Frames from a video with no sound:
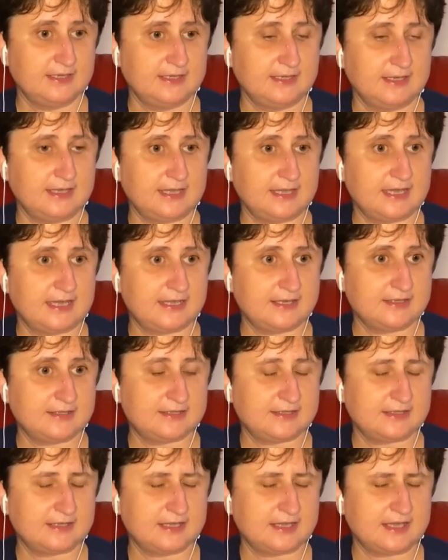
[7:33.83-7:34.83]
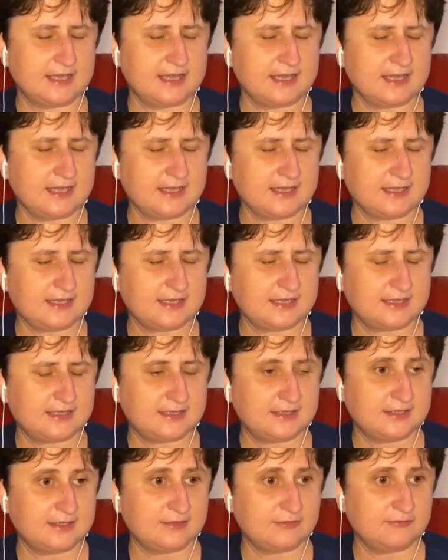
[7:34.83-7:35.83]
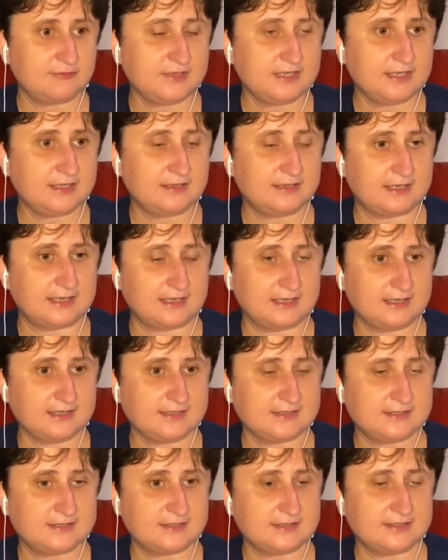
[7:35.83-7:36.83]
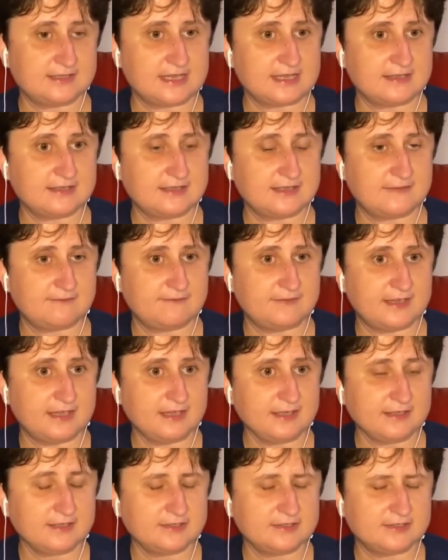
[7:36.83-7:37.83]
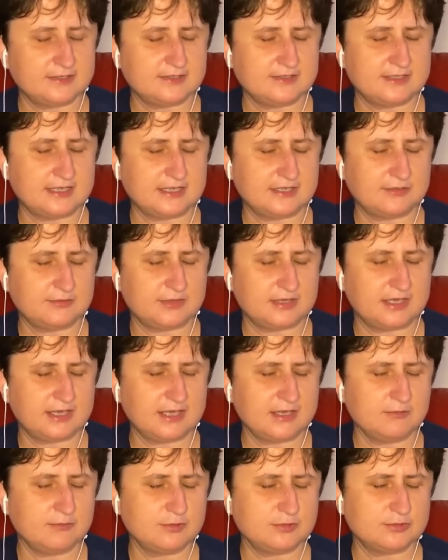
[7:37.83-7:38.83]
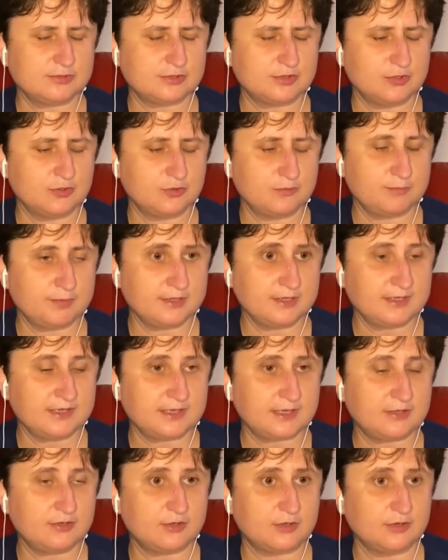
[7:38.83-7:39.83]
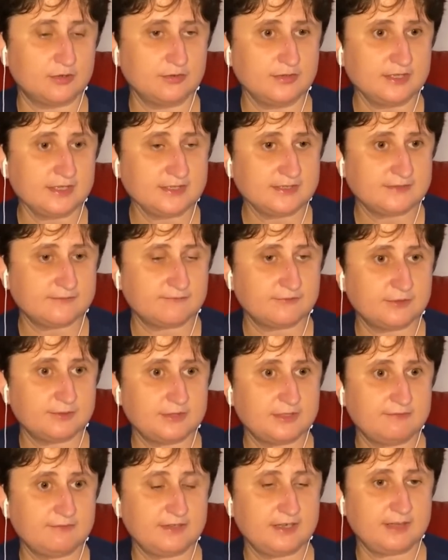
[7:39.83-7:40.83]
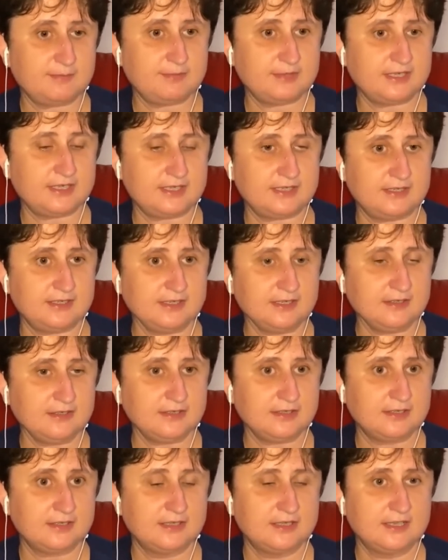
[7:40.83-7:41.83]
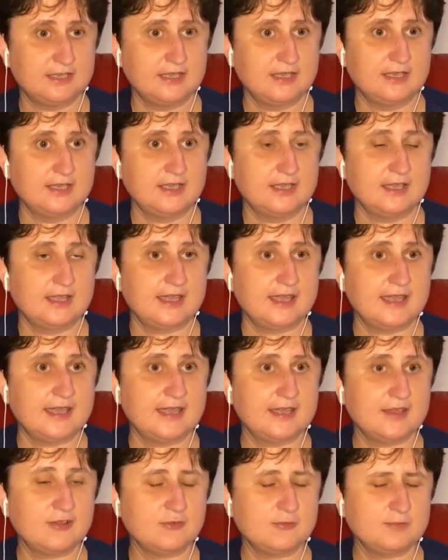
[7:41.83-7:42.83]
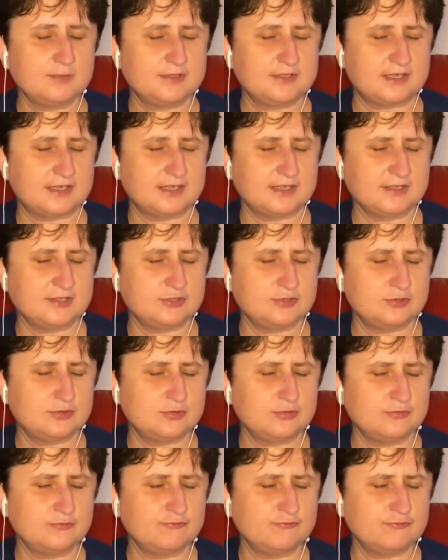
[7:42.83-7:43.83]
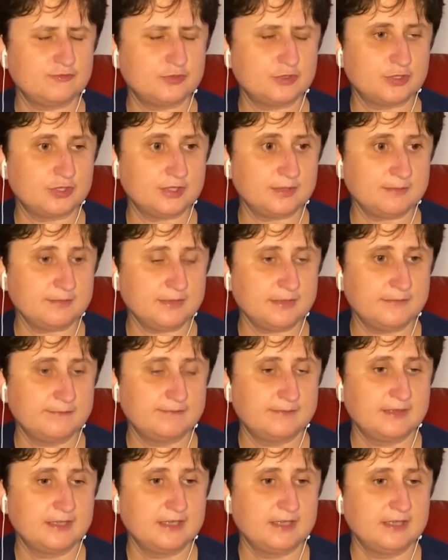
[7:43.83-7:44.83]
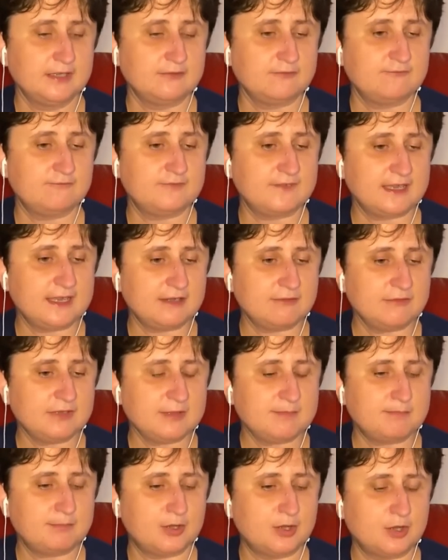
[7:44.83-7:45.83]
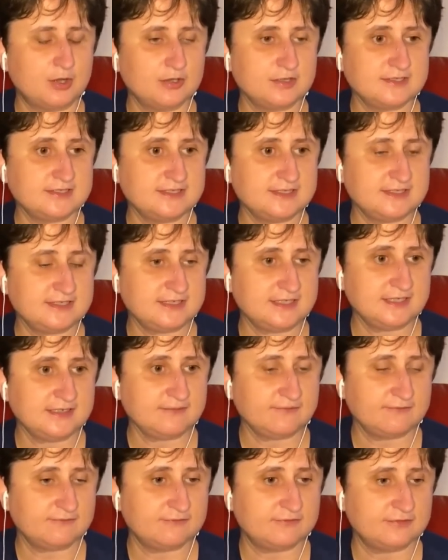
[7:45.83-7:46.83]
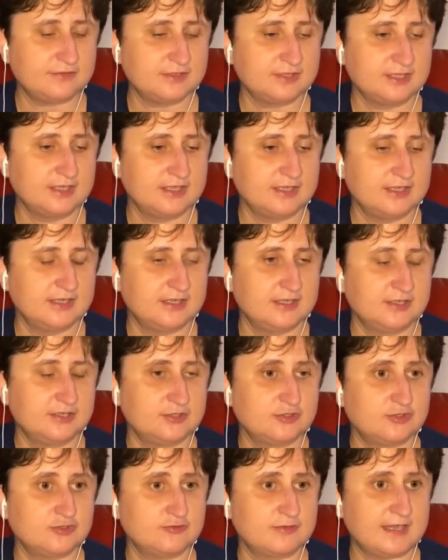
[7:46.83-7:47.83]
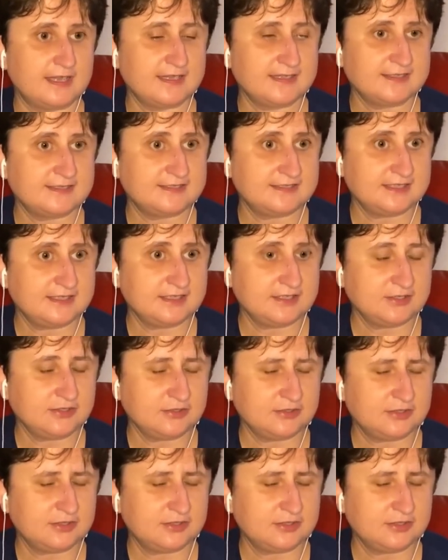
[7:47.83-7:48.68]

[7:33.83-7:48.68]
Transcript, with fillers: And I realized that the fact that I was open and honest from the very beginning helped us to form very positive, trusting